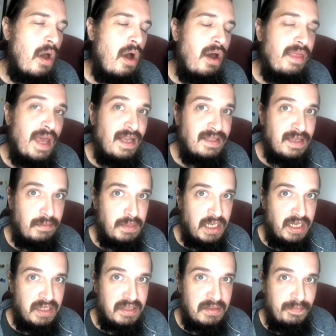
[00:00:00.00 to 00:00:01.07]
on that
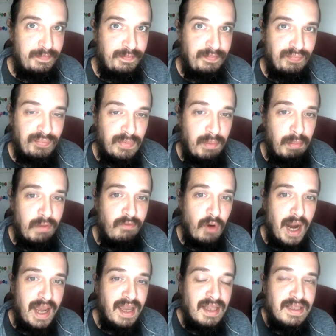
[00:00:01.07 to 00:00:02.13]
subject,
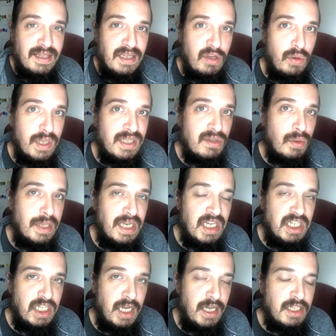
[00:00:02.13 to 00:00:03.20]
before I continue into
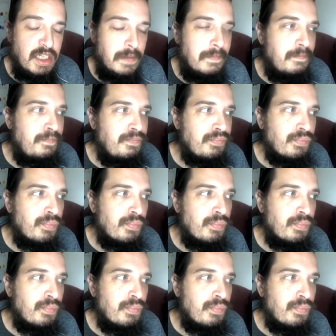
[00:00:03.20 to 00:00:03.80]
initiation,